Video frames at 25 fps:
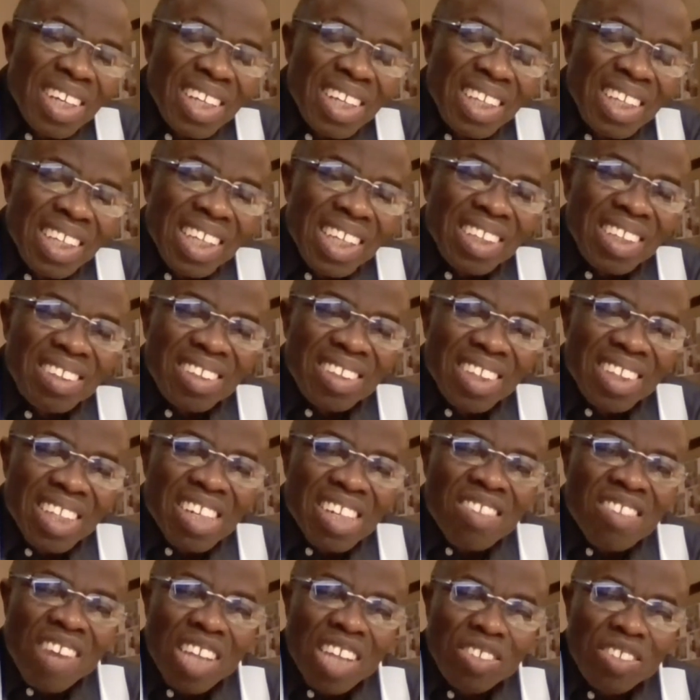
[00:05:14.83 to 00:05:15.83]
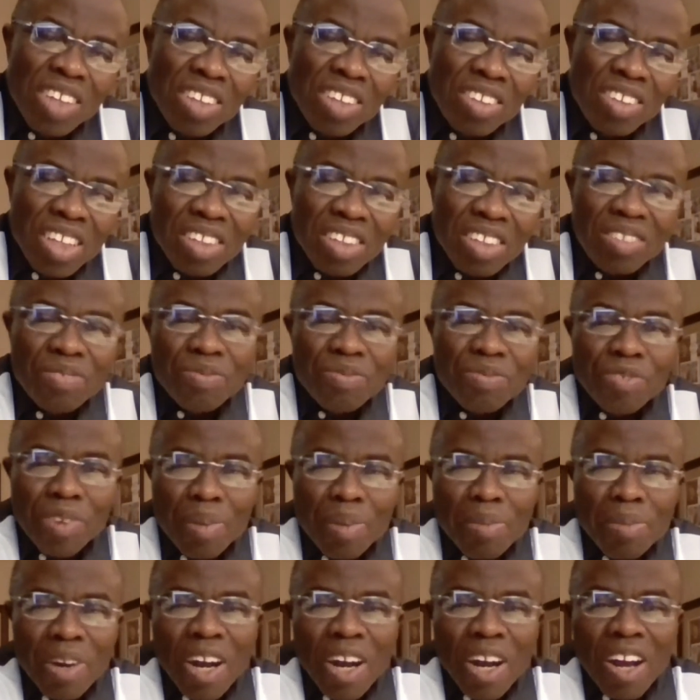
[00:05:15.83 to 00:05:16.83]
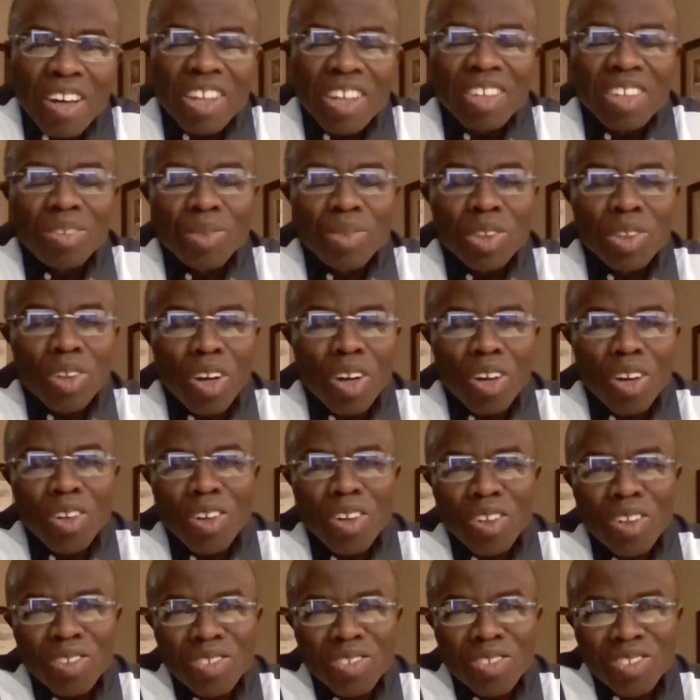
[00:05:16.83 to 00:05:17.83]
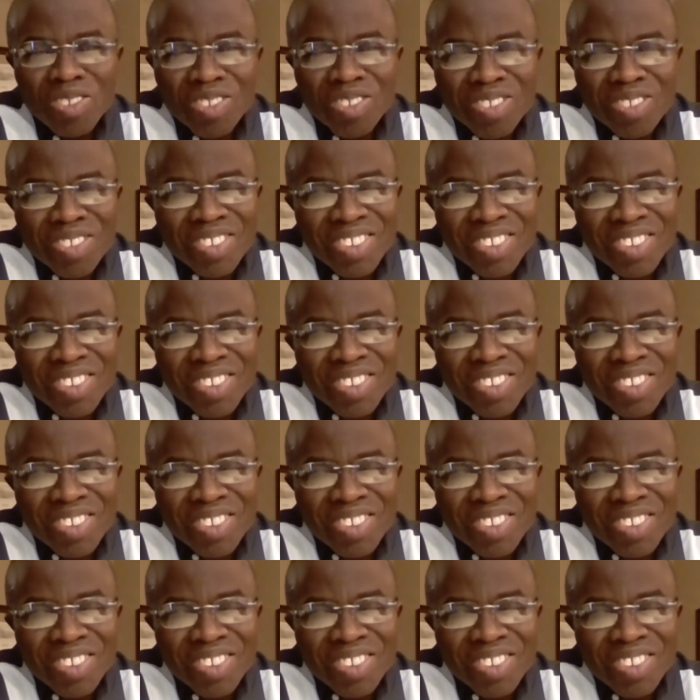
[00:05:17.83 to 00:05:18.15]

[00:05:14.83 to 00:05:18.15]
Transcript: yet he graduated from college with honors.